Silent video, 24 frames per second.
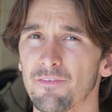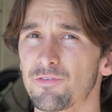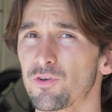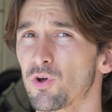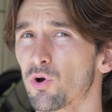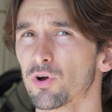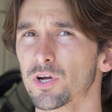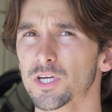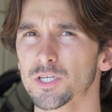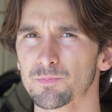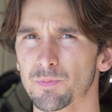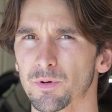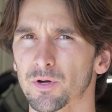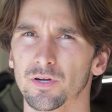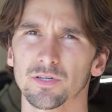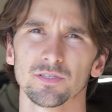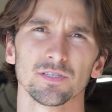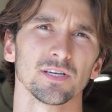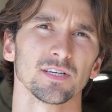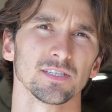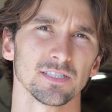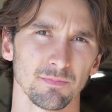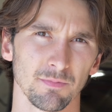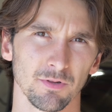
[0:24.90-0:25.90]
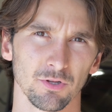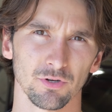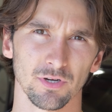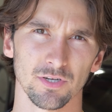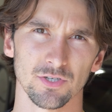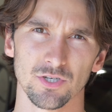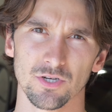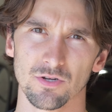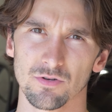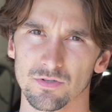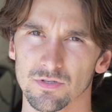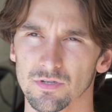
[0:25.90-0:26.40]
you're experiencing similar
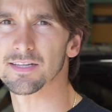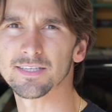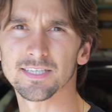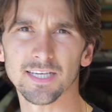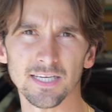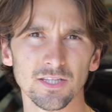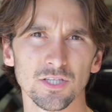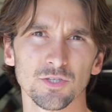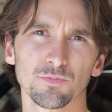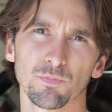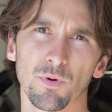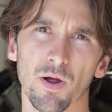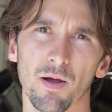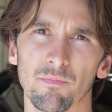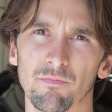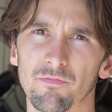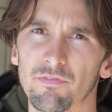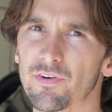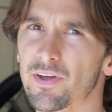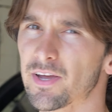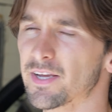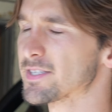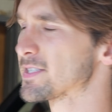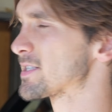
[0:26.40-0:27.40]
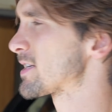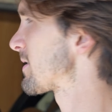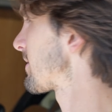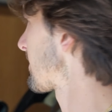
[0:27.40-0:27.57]
issues. Let's get this problem fixed.